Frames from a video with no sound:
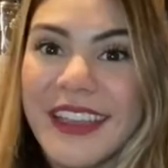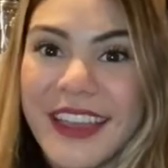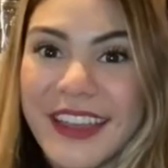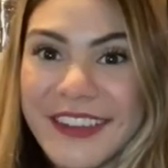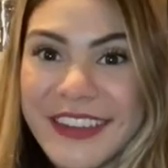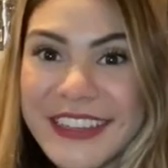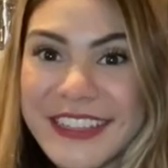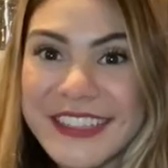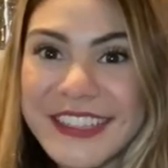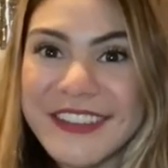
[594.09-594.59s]

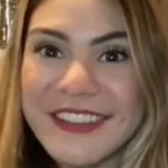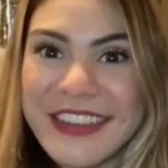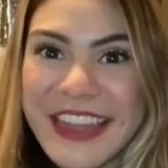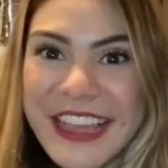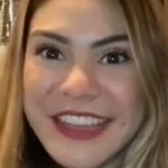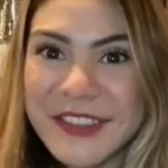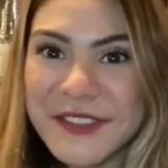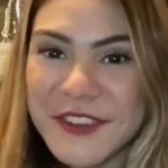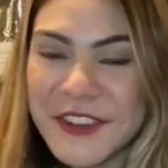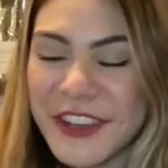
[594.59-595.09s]
Alright, so
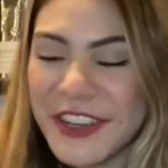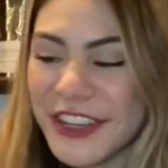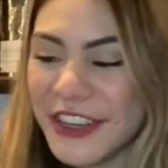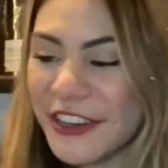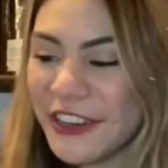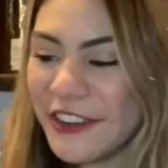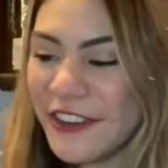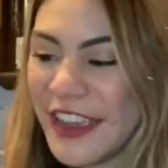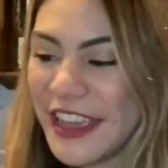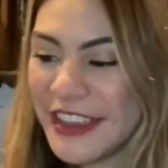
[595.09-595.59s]
next we're going to
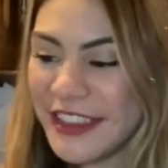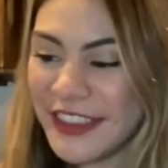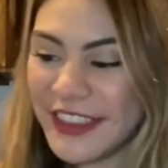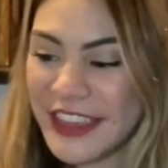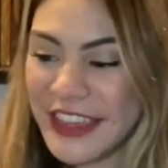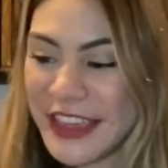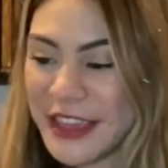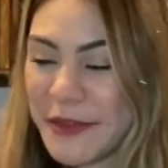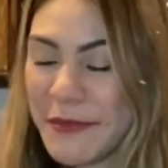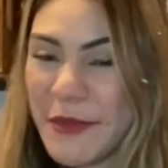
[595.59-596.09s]
create
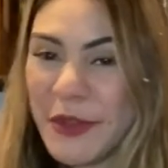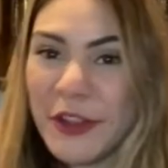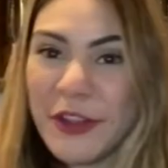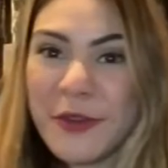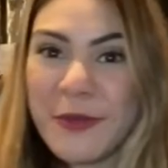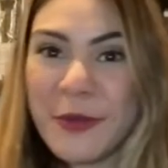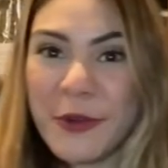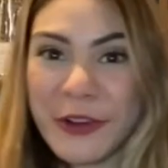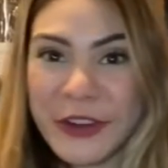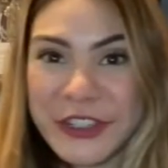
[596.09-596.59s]
the
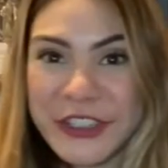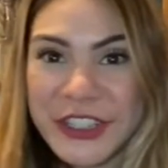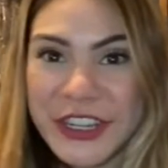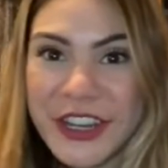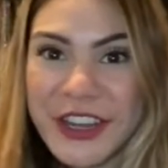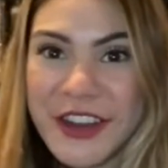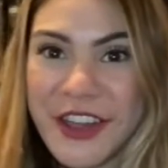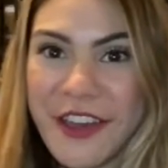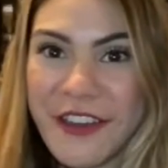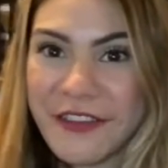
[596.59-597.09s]
milk
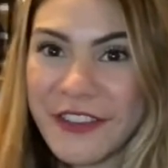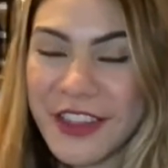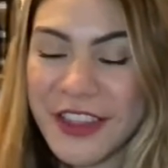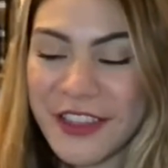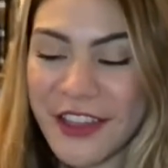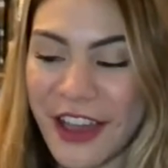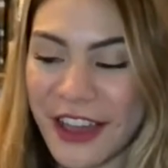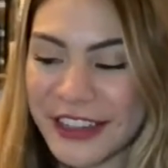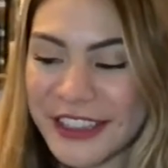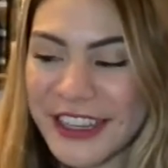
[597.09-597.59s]
portion of the
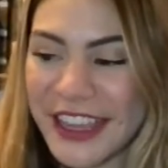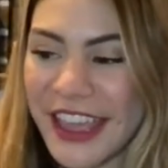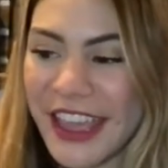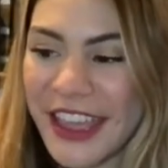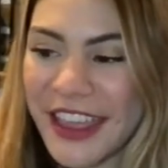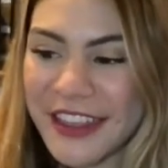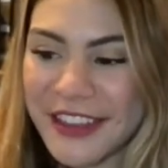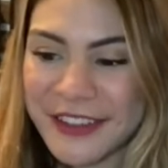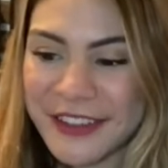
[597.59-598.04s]
latte.